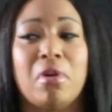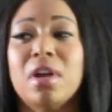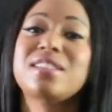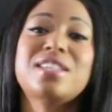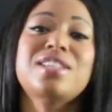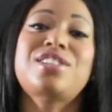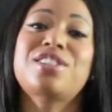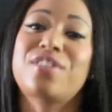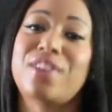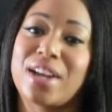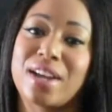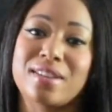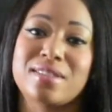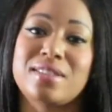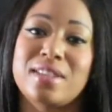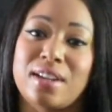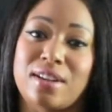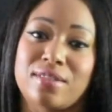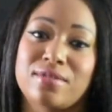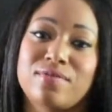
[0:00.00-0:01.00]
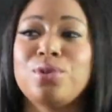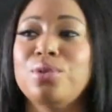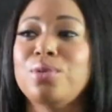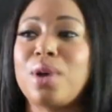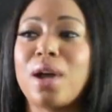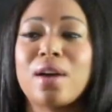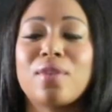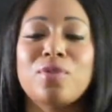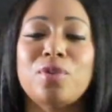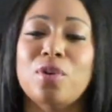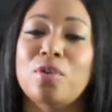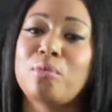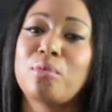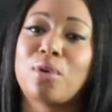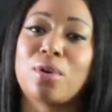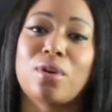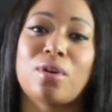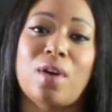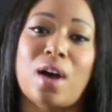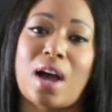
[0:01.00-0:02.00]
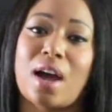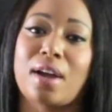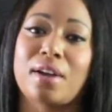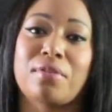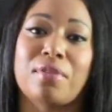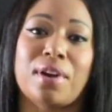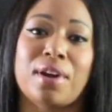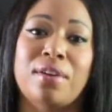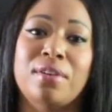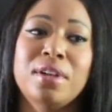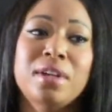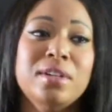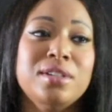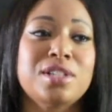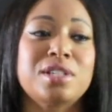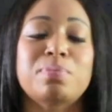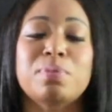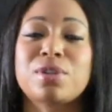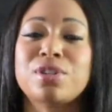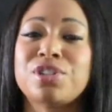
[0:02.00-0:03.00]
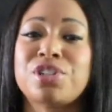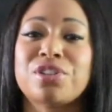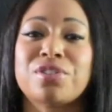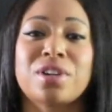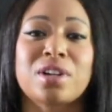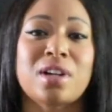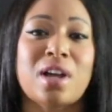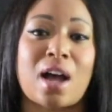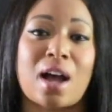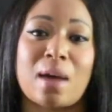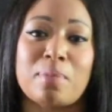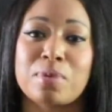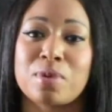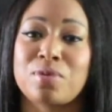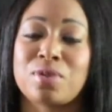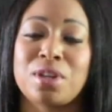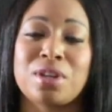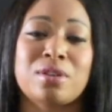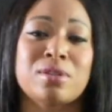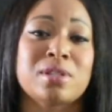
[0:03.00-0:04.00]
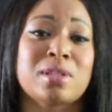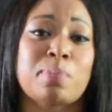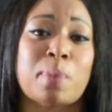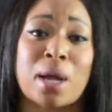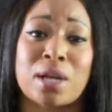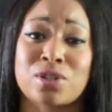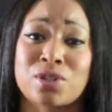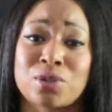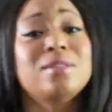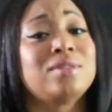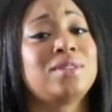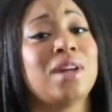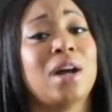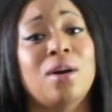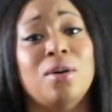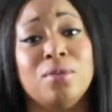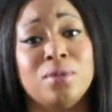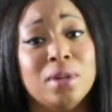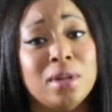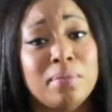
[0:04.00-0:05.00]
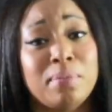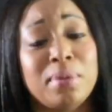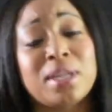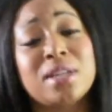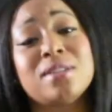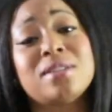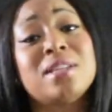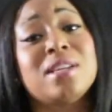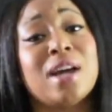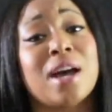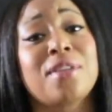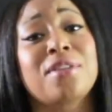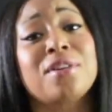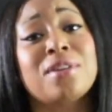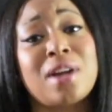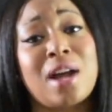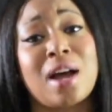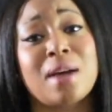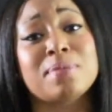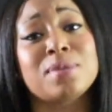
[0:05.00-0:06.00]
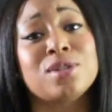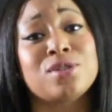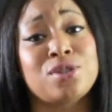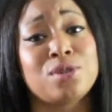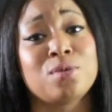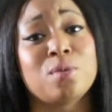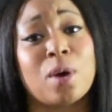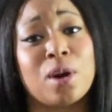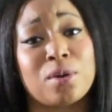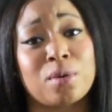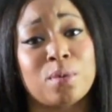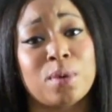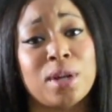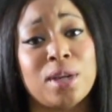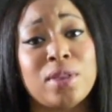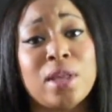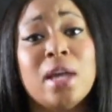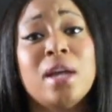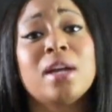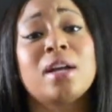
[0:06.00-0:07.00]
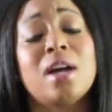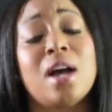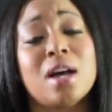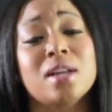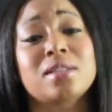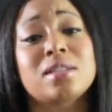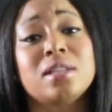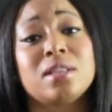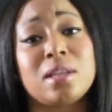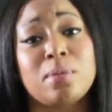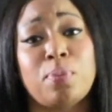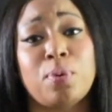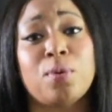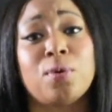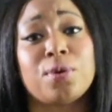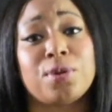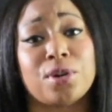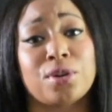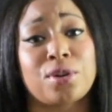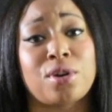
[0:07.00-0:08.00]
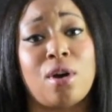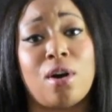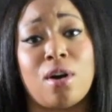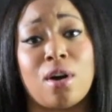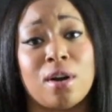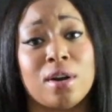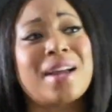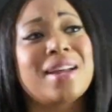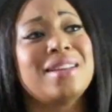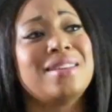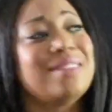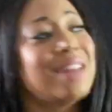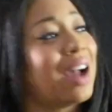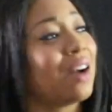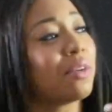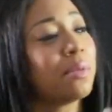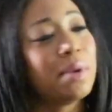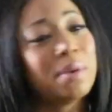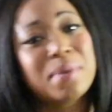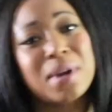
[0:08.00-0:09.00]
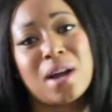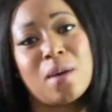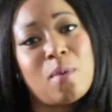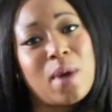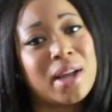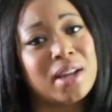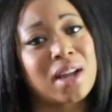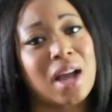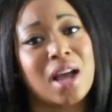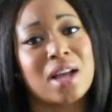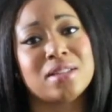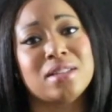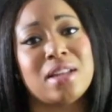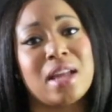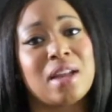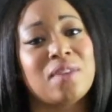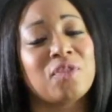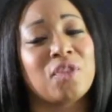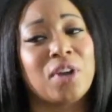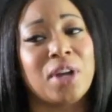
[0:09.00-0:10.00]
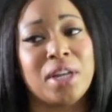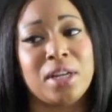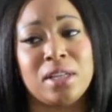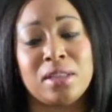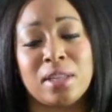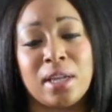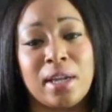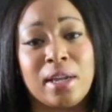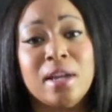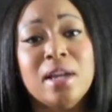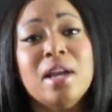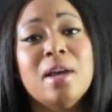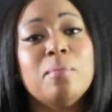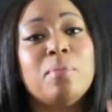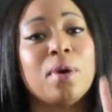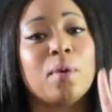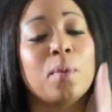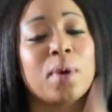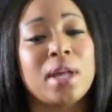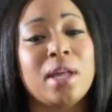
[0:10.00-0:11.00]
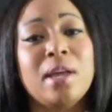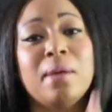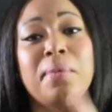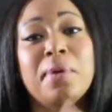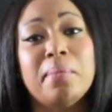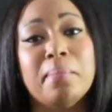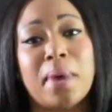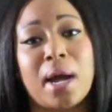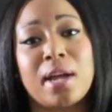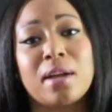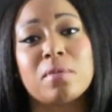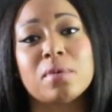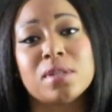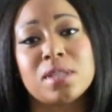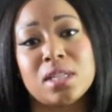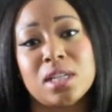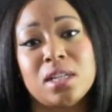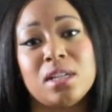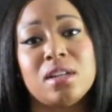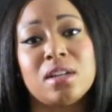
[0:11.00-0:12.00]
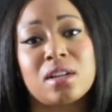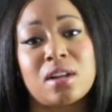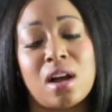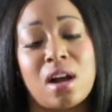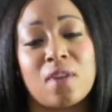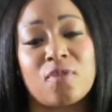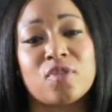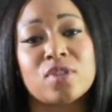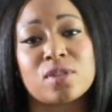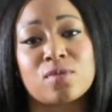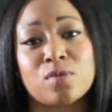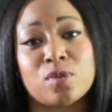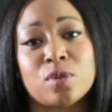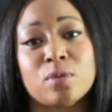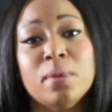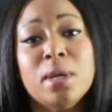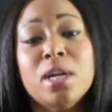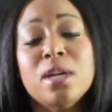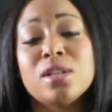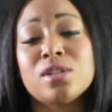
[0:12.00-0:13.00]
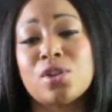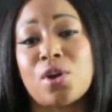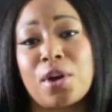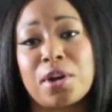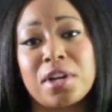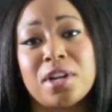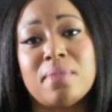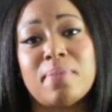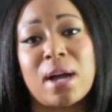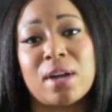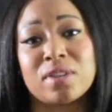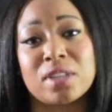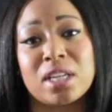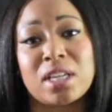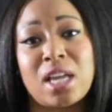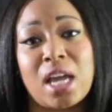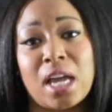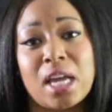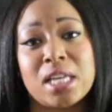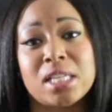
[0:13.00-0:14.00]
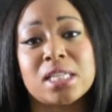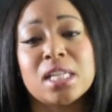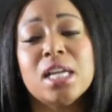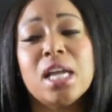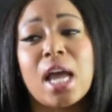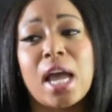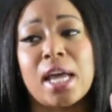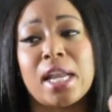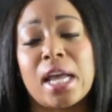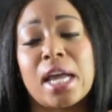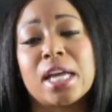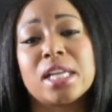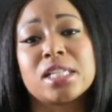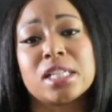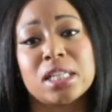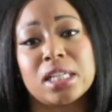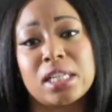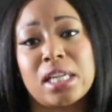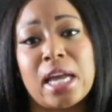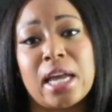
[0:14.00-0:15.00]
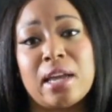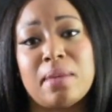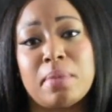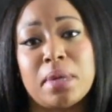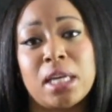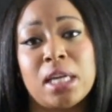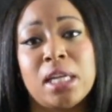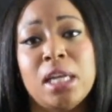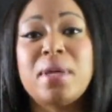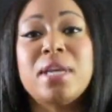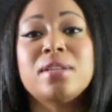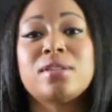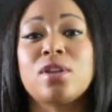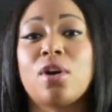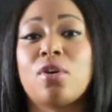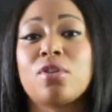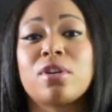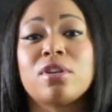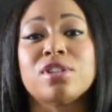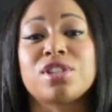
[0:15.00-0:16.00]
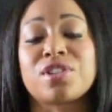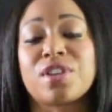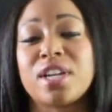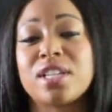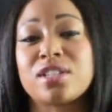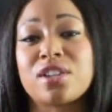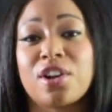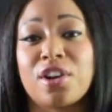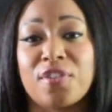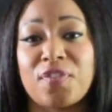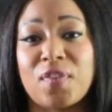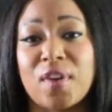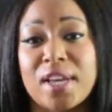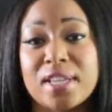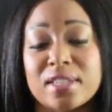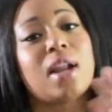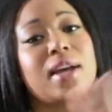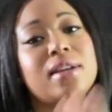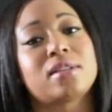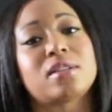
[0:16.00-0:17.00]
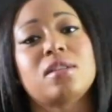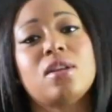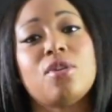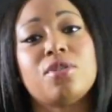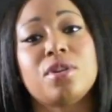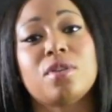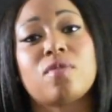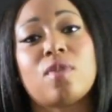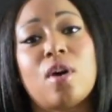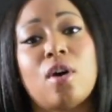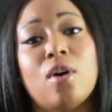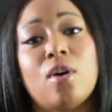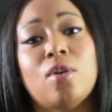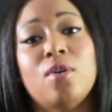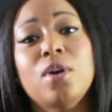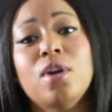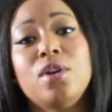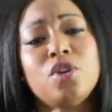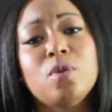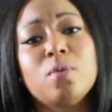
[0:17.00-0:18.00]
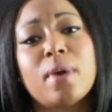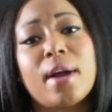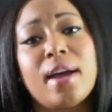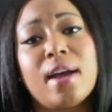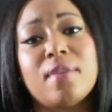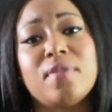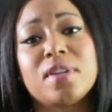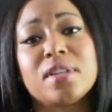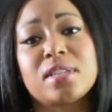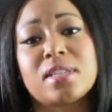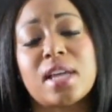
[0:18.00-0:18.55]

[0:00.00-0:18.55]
sit your ass down. You have no moral high ground. Just because you're a cop, you think you're special. Don't. Because the other cops that you work with constantly pull your card. cannot remember that white guy's name for for anything. But when him and Mike were sitting in the conference room talking about the case and Angela came in, he told her straight to her face, like, slow your roll. You were having